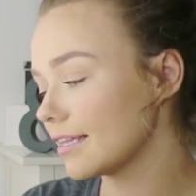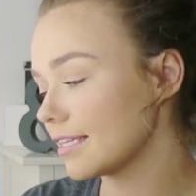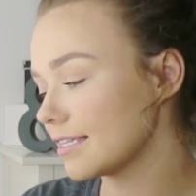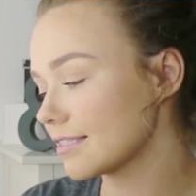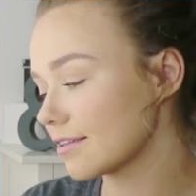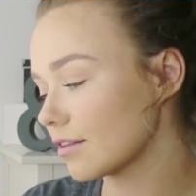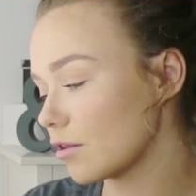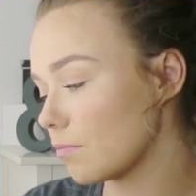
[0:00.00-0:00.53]

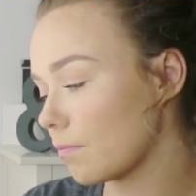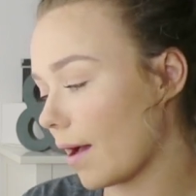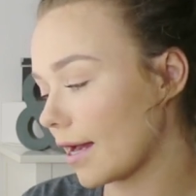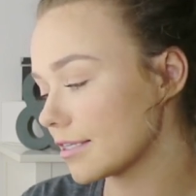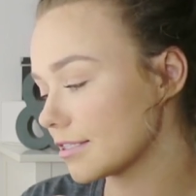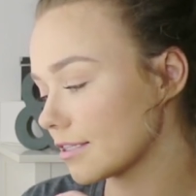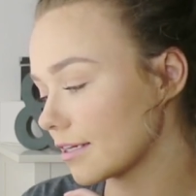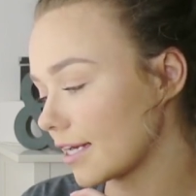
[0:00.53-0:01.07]
These are the
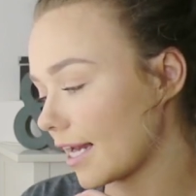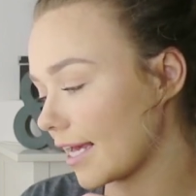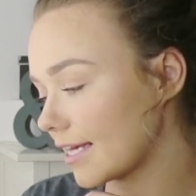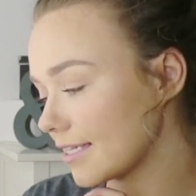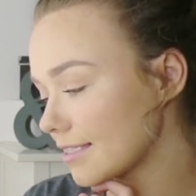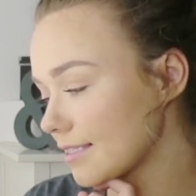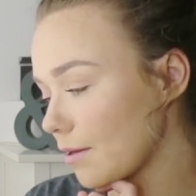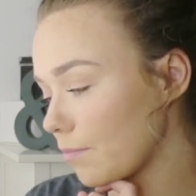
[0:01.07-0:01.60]
Master
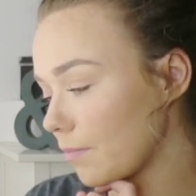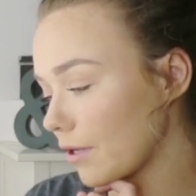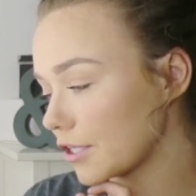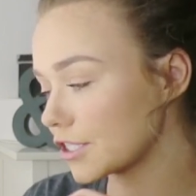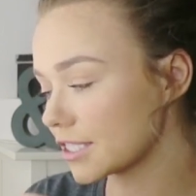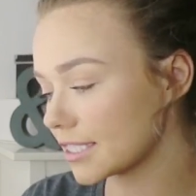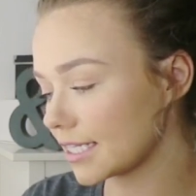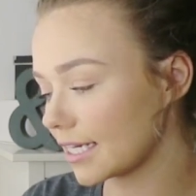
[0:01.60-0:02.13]
Glaze
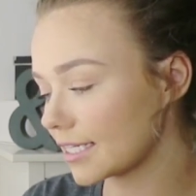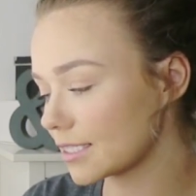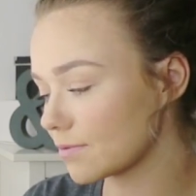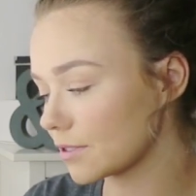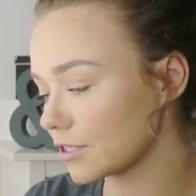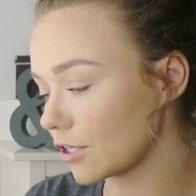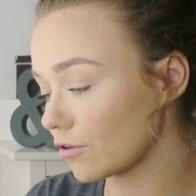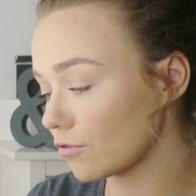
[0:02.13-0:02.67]
blush sticks,
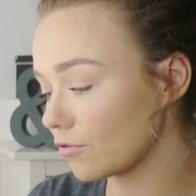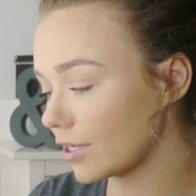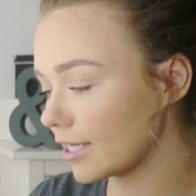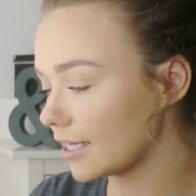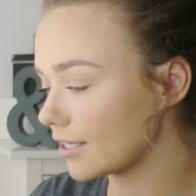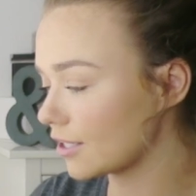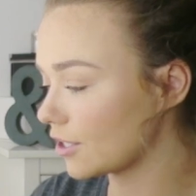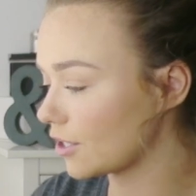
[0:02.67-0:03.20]
which are
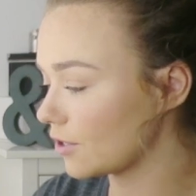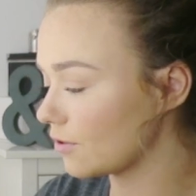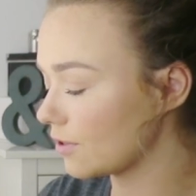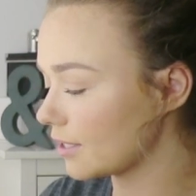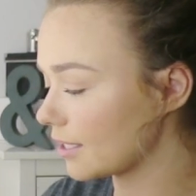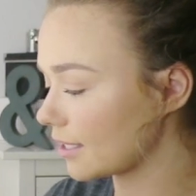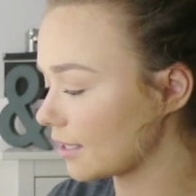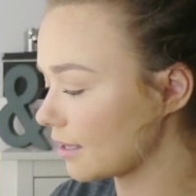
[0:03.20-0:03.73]
really
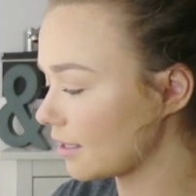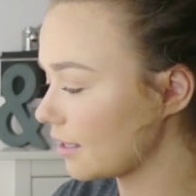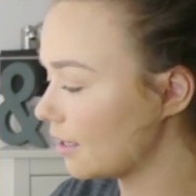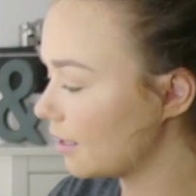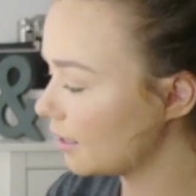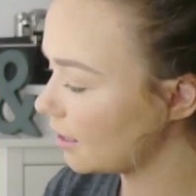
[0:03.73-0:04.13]
cute little